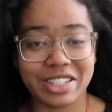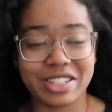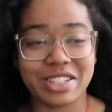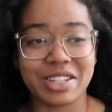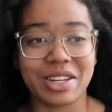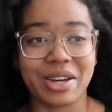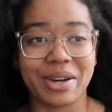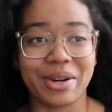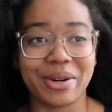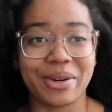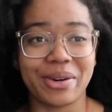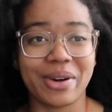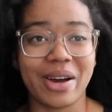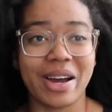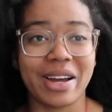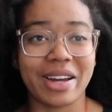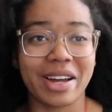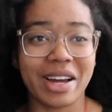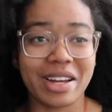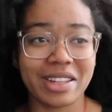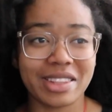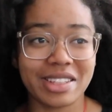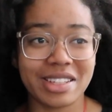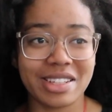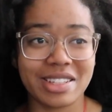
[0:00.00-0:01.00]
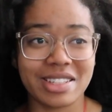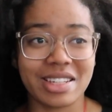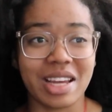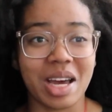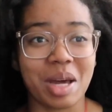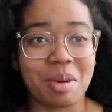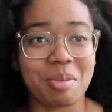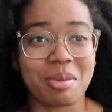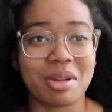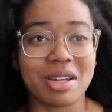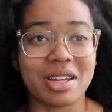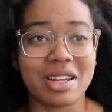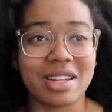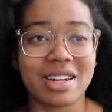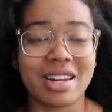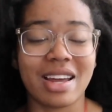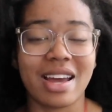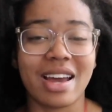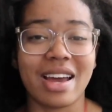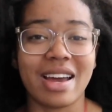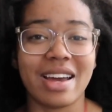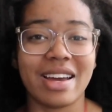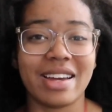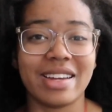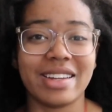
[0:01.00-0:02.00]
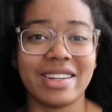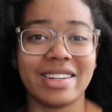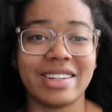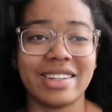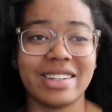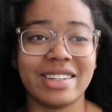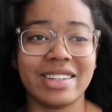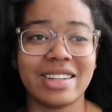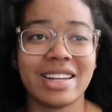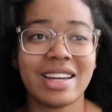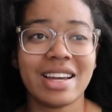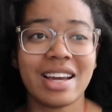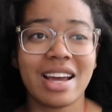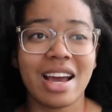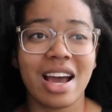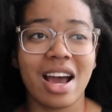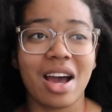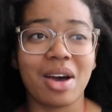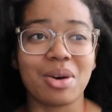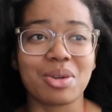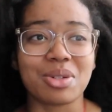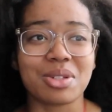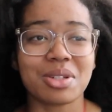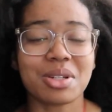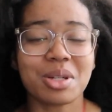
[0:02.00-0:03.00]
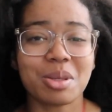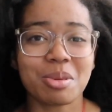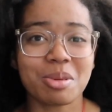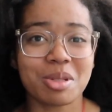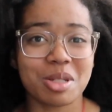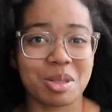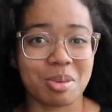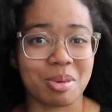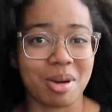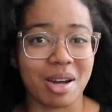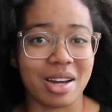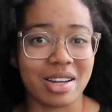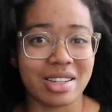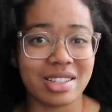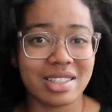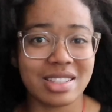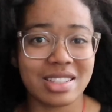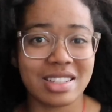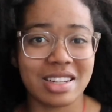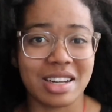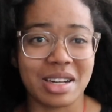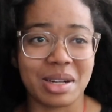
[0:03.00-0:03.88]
so I got the assignment and I was a little bit surprised.